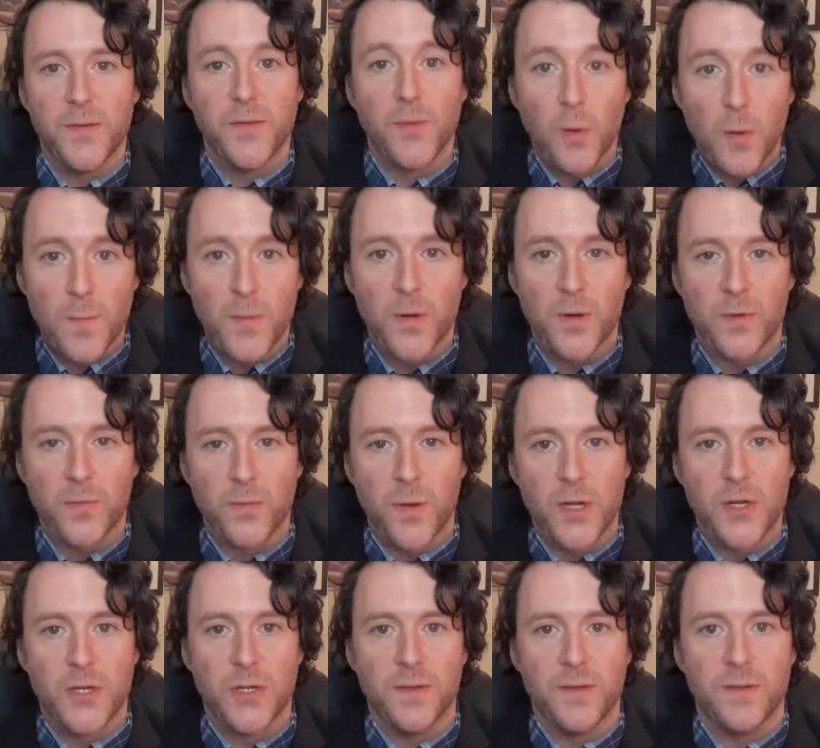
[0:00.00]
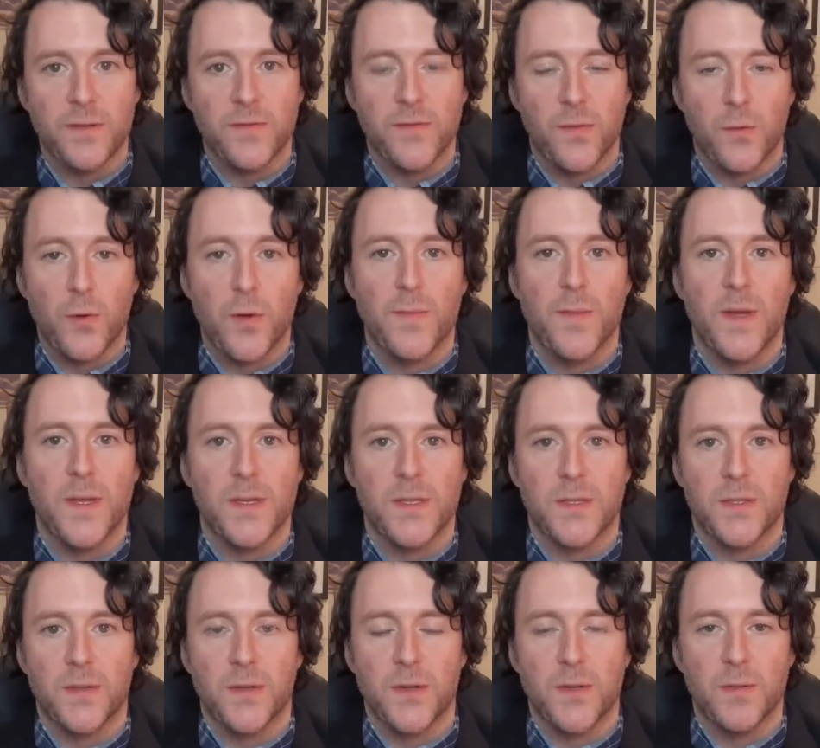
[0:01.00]
the former Russian foreign
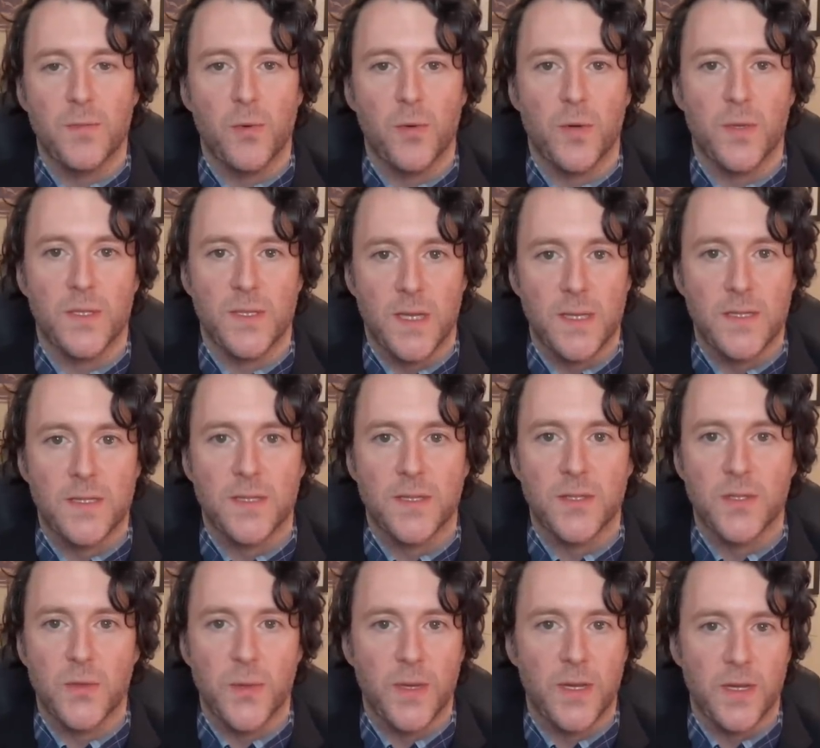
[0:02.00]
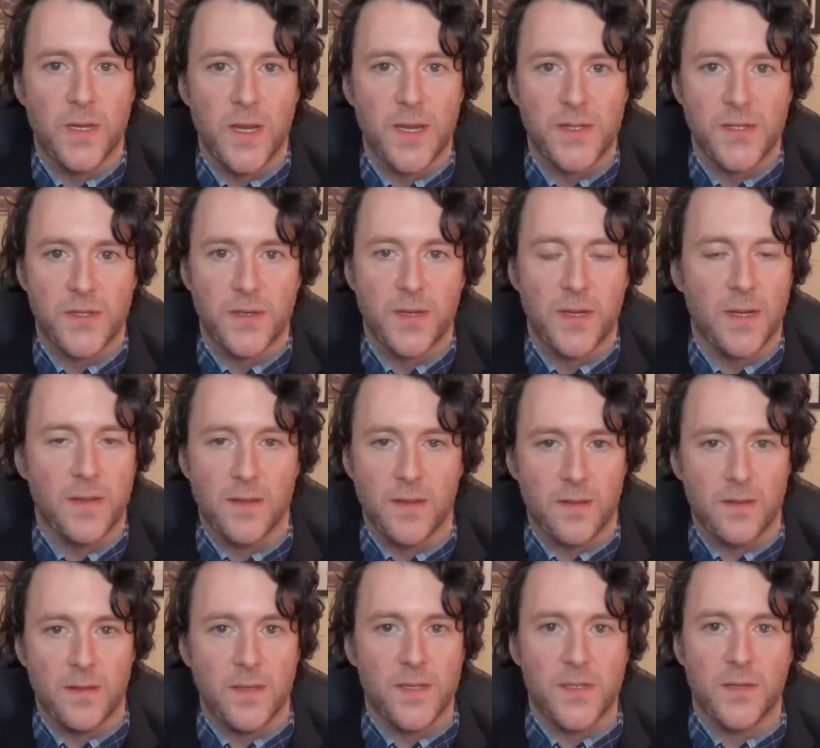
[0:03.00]
minister under Boris Yeltsin tweeted yesterday
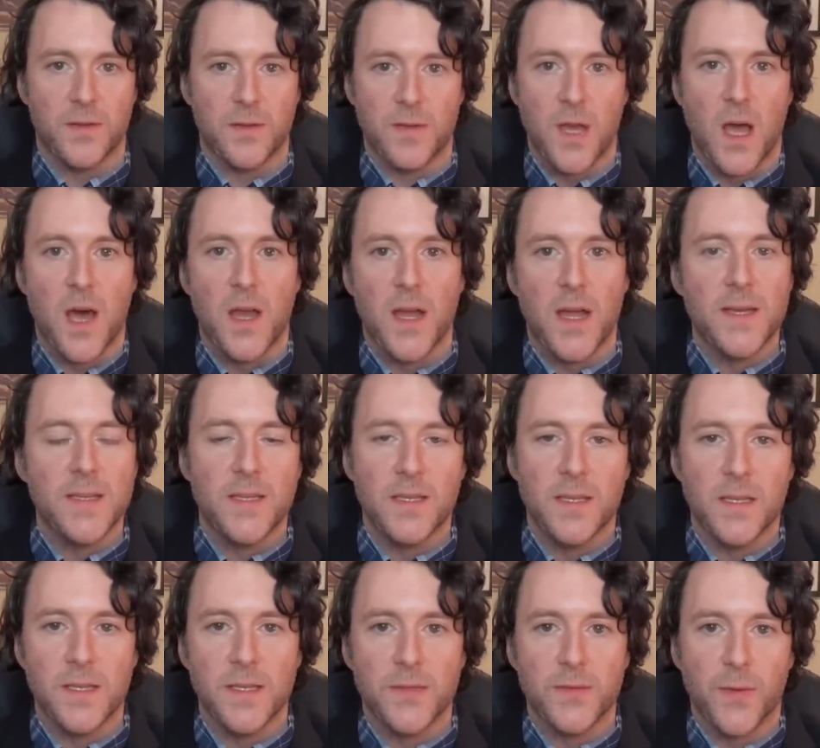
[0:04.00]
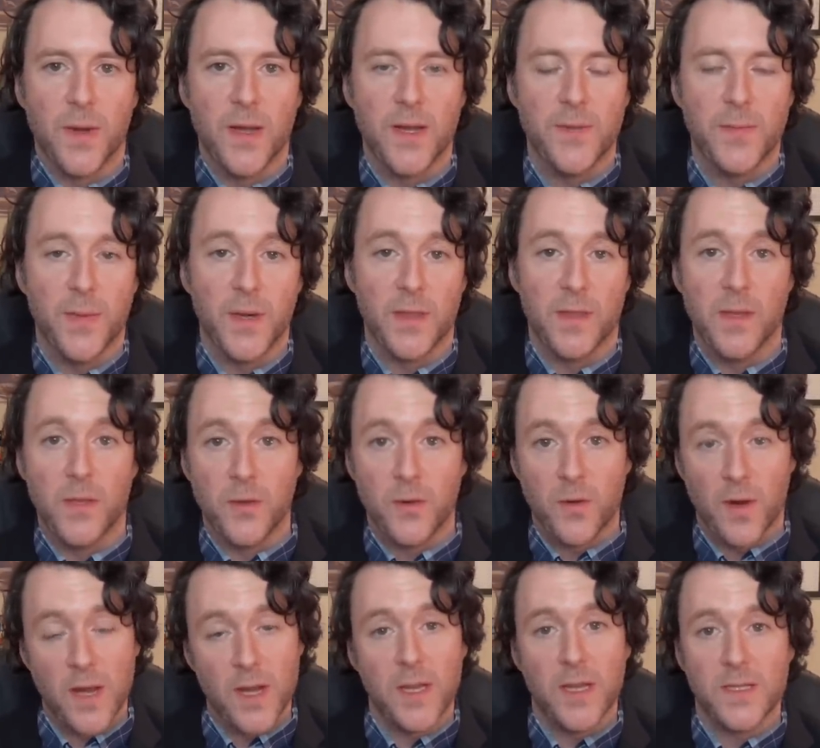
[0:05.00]
that these are non entities, right? But the
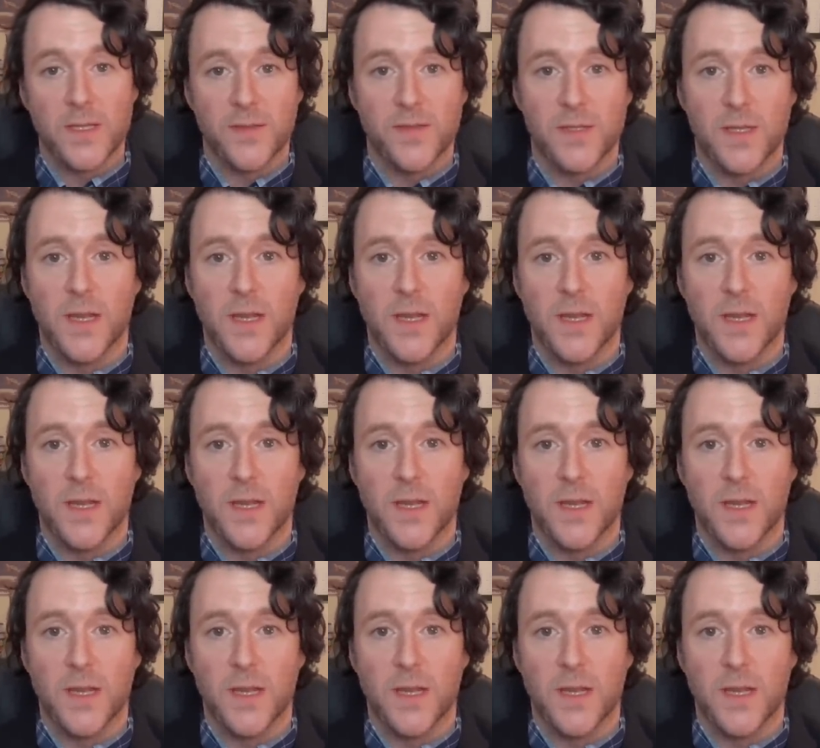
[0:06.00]
Ukrainians have